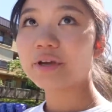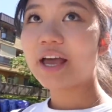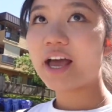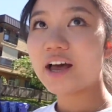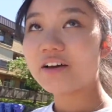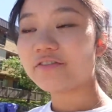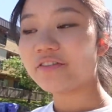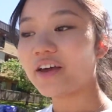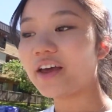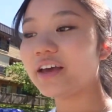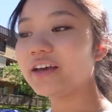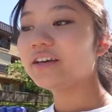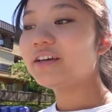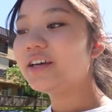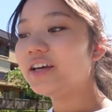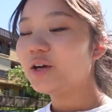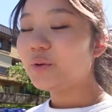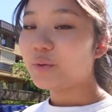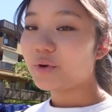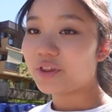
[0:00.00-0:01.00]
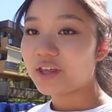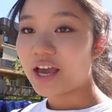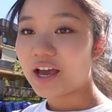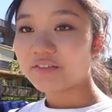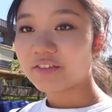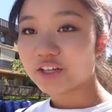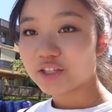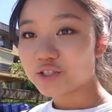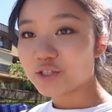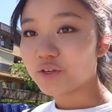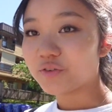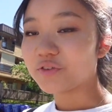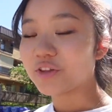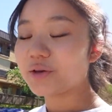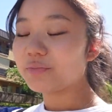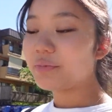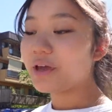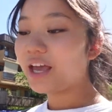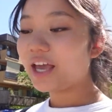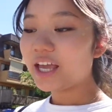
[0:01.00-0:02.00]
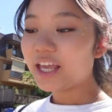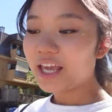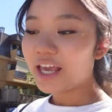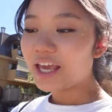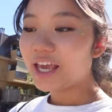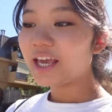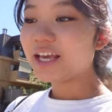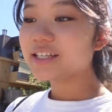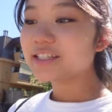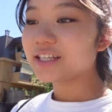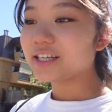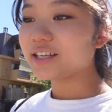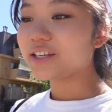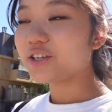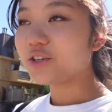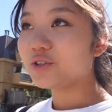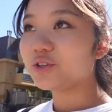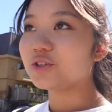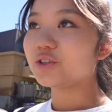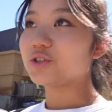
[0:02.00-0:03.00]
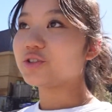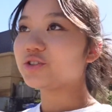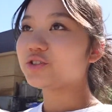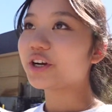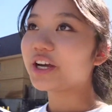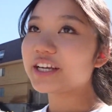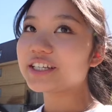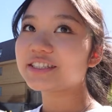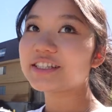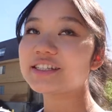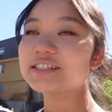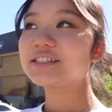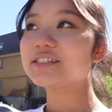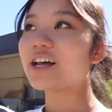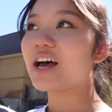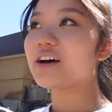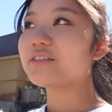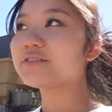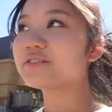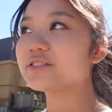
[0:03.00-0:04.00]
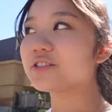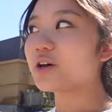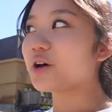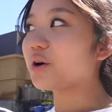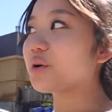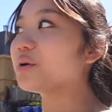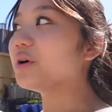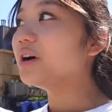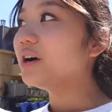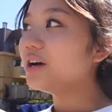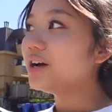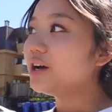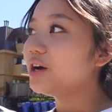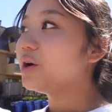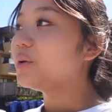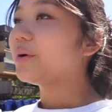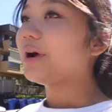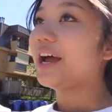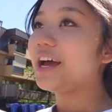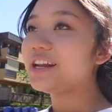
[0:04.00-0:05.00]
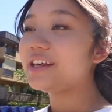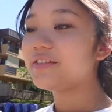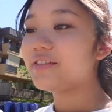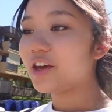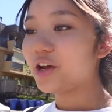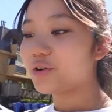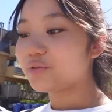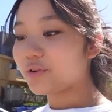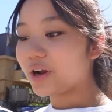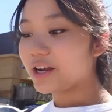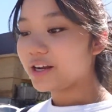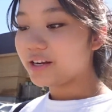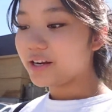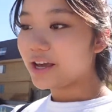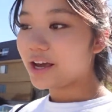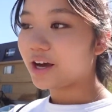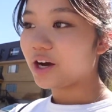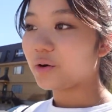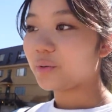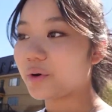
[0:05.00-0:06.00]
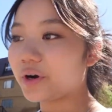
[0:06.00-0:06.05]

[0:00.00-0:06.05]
Cafe where they have like souffle pancakes and cute little drinks and stuff, so we're headed there right now.